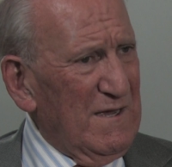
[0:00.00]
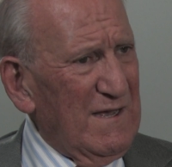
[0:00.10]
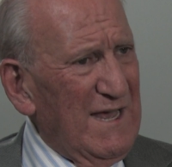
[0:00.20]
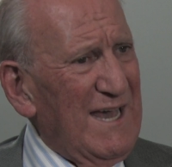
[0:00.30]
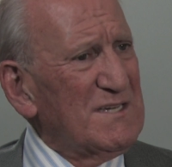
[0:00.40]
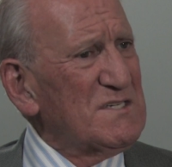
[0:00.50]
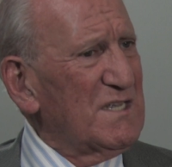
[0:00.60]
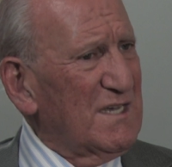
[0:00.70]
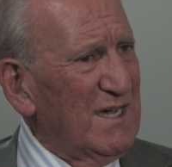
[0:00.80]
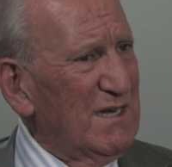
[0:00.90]
has
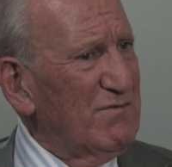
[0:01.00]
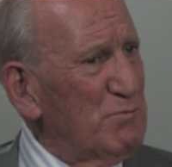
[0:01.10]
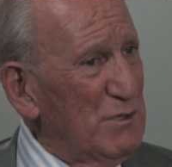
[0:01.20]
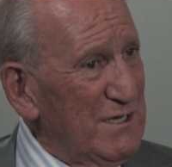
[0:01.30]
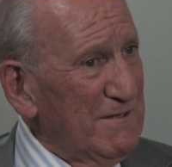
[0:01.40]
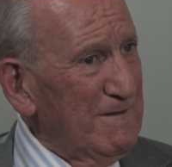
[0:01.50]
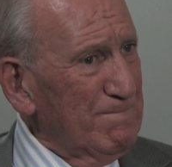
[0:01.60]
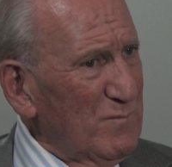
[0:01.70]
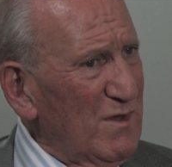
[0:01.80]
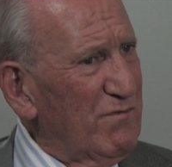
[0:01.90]
the kind of appeal
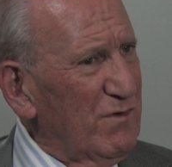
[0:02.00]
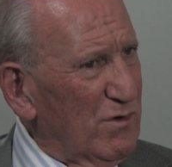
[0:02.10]
for